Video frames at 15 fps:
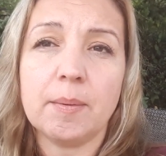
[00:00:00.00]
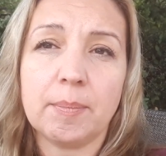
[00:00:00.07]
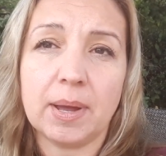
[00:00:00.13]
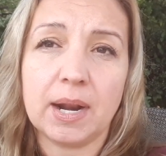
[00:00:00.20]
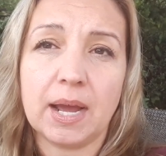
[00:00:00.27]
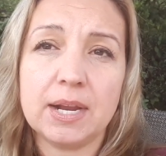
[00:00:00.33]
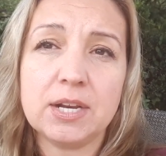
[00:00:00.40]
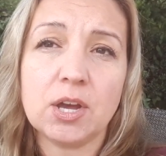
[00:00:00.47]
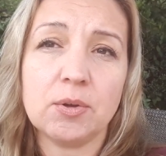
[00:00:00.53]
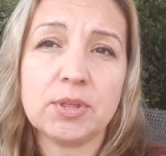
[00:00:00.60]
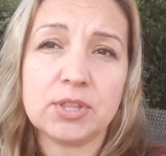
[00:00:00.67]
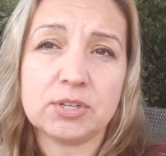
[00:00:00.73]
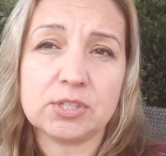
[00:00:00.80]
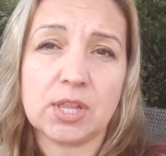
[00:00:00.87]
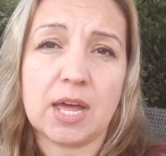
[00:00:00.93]
But I know
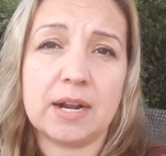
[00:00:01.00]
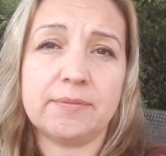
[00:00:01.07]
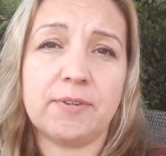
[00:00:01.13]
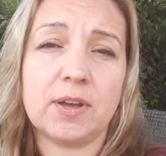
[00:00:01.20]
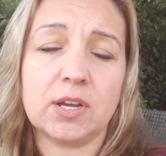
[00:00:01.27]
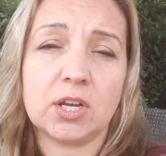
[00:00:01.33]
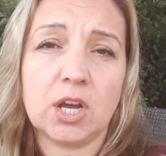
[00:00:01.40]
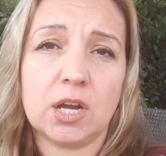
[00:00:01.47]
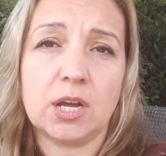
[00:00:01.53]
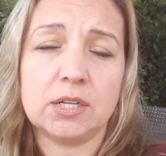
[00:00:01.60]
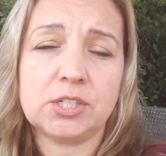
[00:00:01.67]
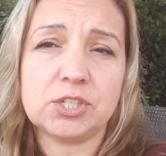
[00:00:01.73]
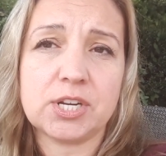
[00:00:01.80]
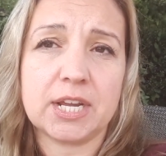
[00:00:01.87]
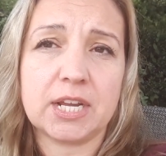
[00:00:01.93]
that there's a lot of
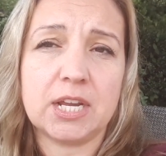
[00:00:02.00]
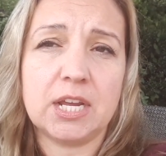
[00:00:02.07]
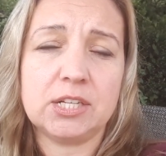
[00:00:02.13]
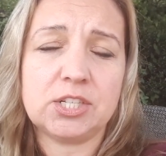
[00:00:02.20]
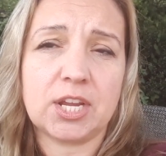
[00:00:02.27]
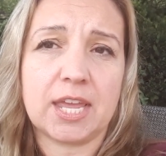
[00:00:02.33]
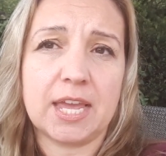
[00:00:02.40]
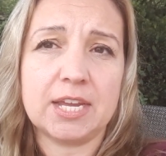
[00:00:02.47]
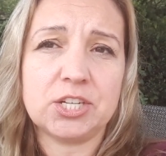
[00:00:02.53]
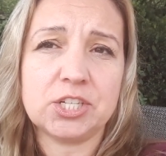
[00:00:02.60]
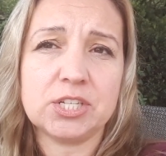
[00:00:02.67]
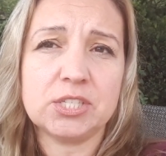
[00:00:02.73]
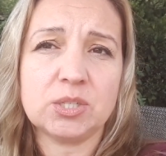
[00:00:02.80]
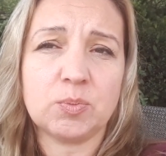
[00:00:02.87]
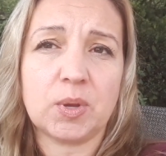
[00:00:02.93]

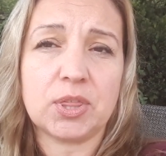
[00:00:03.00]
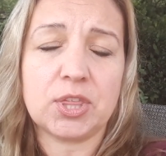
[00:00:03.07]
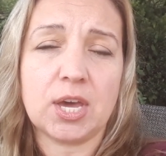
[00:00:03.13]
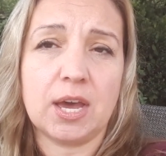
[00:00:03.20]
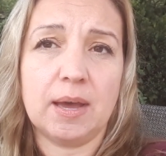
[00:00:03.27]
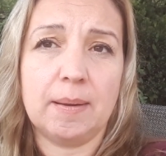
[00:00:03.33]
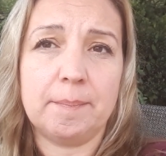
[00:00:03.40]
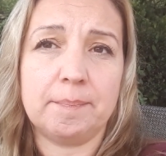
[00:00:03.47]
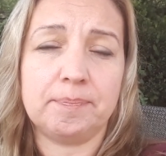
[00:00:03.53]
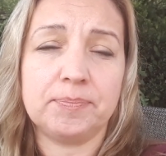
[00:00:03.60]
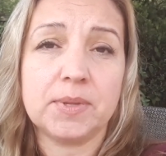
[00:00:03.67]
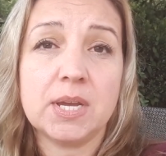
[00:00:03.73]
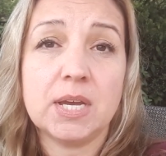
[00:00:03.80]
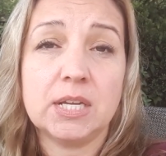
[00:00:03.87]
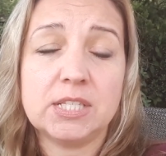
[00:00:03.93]
contraindications with
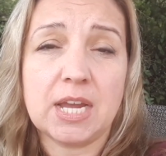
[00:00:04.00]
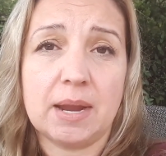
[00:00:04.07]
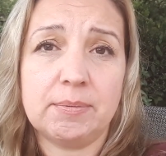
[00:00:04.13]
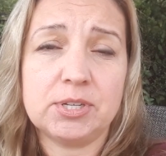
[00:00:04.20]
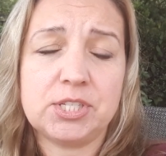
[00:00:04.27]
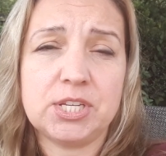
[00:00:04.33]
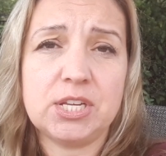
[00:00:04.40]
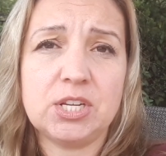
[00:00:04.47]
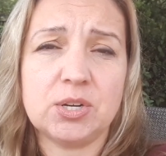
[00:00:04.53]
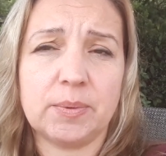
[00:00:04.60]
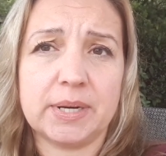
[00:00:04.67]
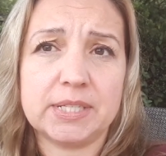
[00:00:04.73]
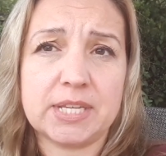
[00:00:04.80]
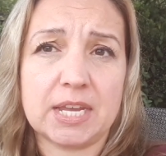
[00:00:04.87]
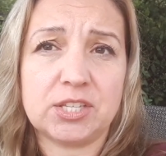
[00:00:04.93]
tyrosine. You don't
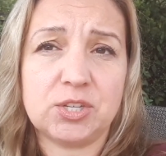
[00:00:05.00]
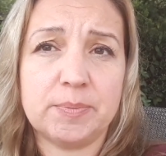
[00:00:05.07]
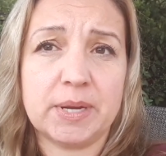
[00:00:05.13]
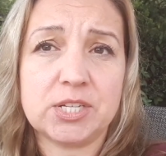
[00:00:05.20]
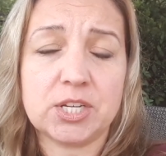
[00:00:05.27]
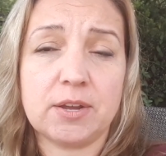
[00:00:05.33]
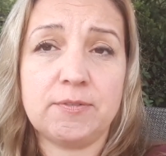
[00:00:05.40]
want to take too much.